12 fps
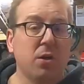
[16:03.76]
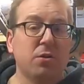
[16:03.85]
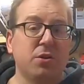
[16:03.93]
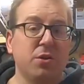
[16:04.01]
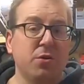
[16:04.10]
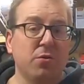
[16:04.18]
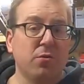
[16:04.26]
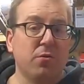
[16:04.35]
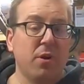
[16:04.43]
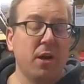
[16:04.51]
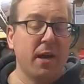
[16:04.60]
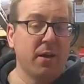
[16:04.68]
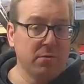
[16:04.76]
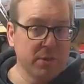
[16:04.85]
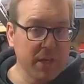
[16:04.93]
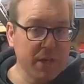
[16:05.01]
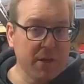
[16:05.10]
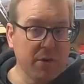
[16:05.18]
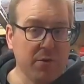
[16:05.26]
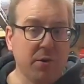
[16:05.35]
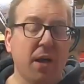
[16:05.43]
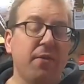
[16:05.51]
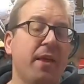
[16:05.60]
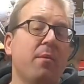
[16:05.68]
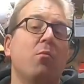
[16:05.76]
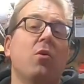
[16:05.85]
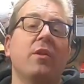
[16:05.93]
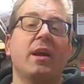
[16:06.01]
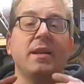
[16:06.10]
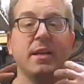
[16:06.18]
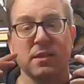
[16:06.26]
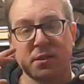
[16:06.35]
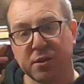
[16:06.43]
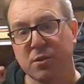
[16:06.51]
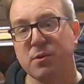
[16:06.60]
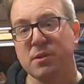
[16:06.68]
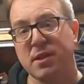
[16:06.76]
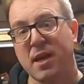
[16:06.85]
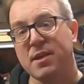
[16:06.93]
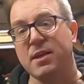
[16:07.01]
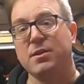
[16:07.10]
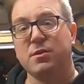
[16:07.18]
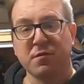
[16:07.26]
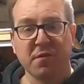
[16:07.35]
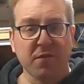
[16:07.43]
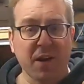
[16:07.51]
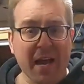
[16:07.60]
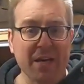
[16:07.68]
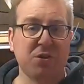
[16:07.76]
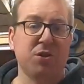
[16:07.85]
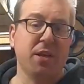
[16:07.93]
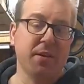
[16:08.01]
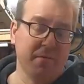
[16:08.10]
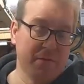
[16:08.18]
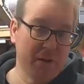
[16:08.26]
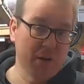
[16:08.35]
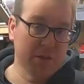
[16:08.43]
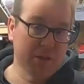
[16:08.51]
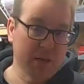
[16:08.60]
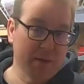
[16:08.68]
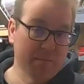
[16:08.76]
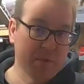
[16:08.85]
to your LDU, and then what they need to do is they need to flash the inverter.